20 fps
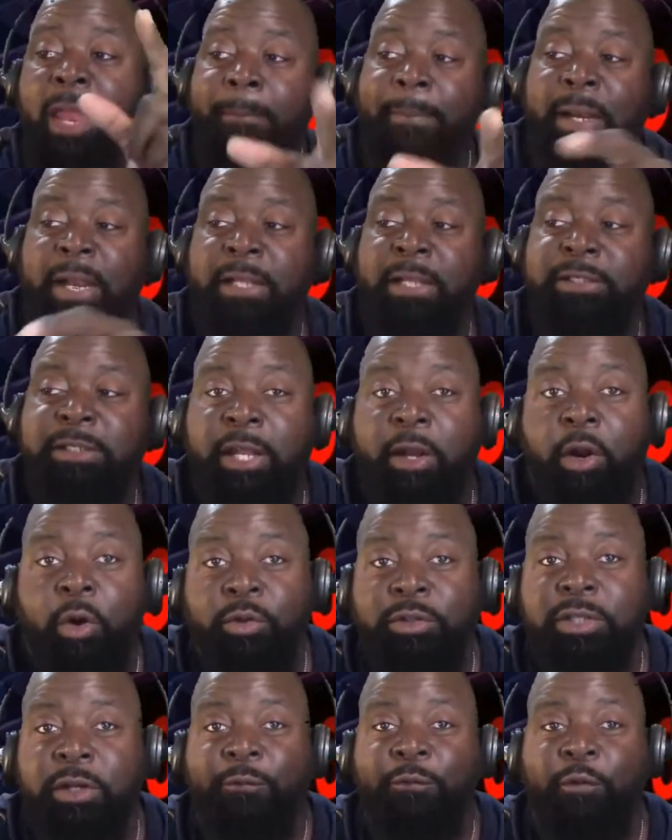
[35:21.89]
But let's get
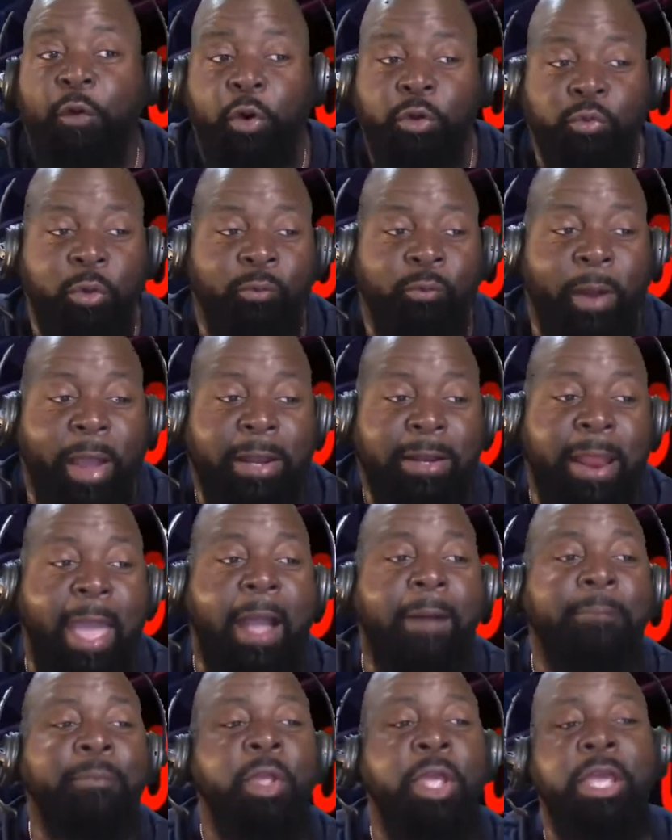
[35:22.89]
on to the first one right
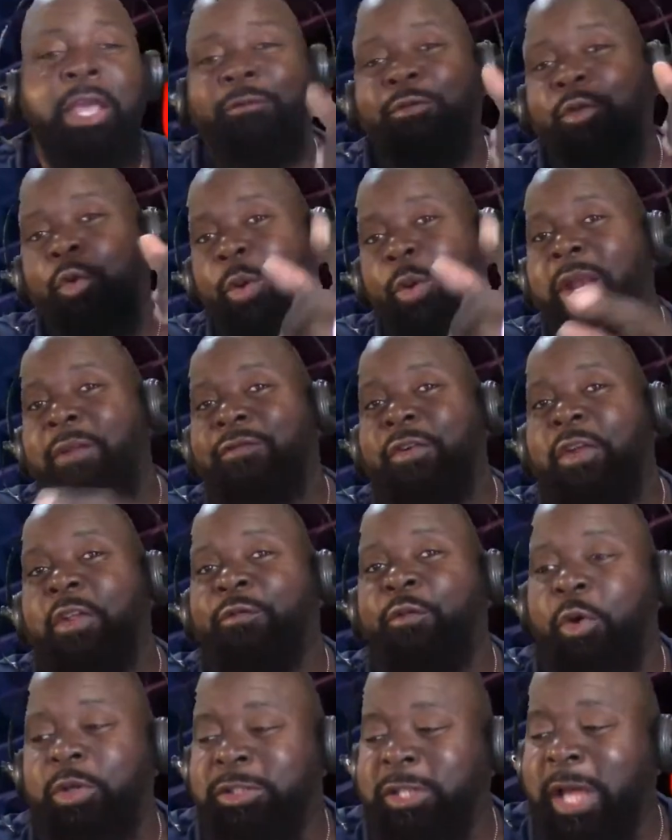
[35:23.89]
now. If you're ready for the
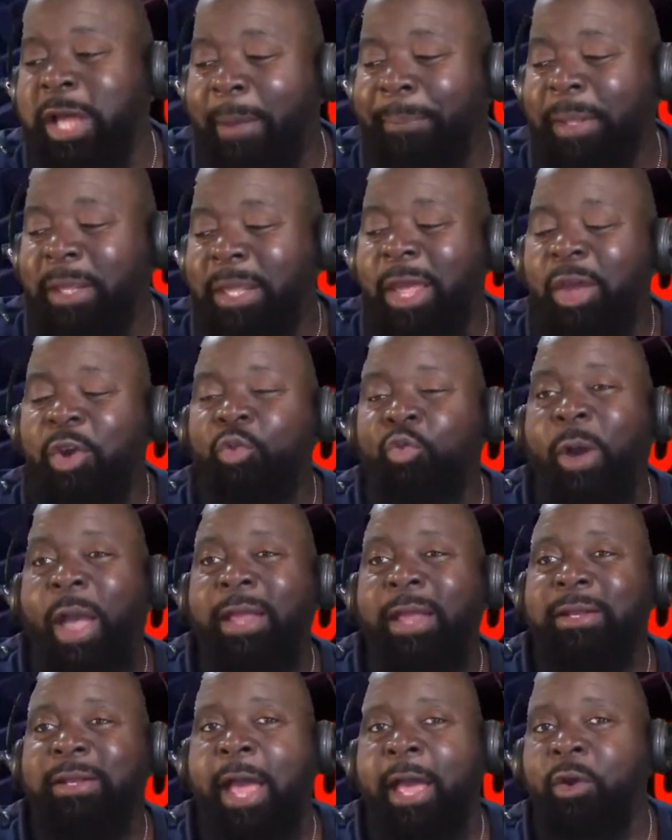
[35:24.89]
first topic,
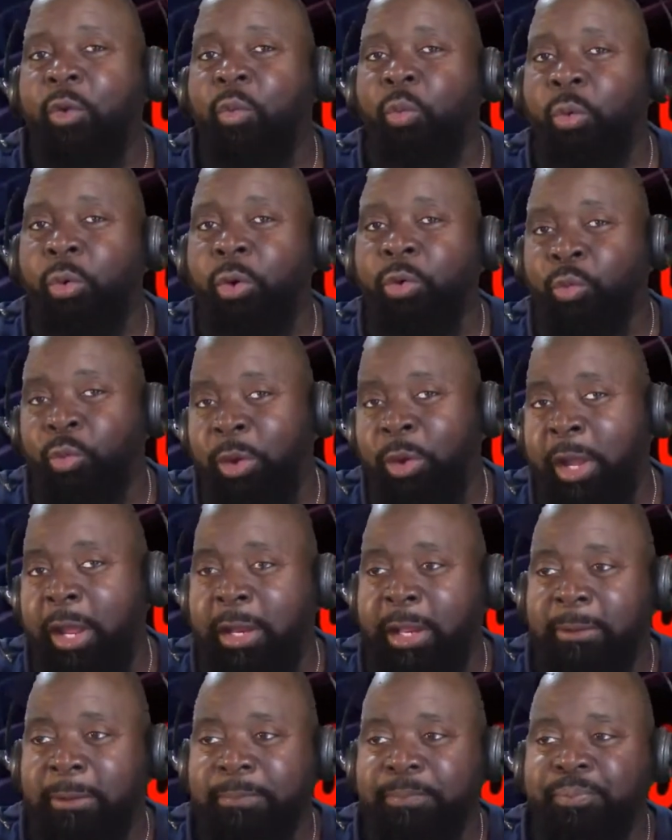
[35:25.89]
write down the word
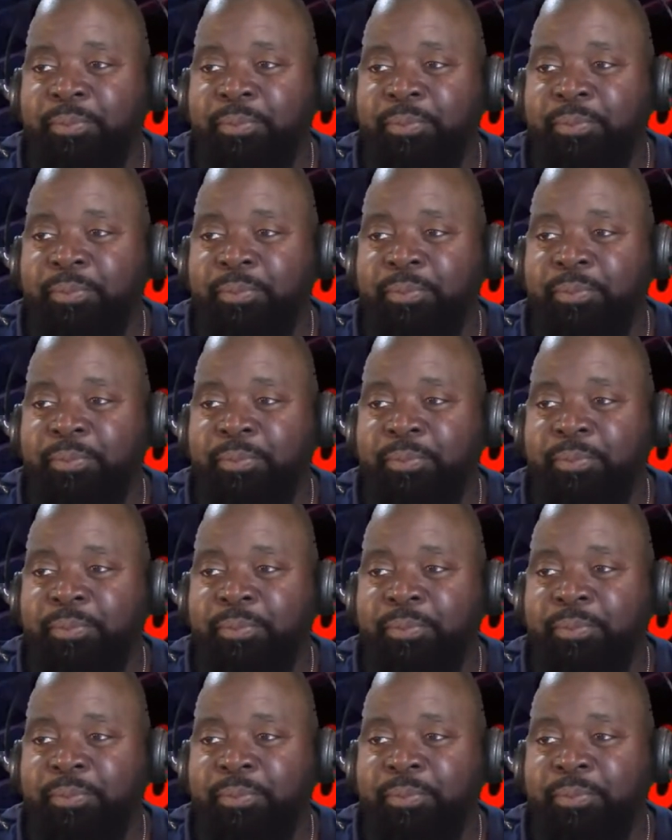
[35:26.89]
ready.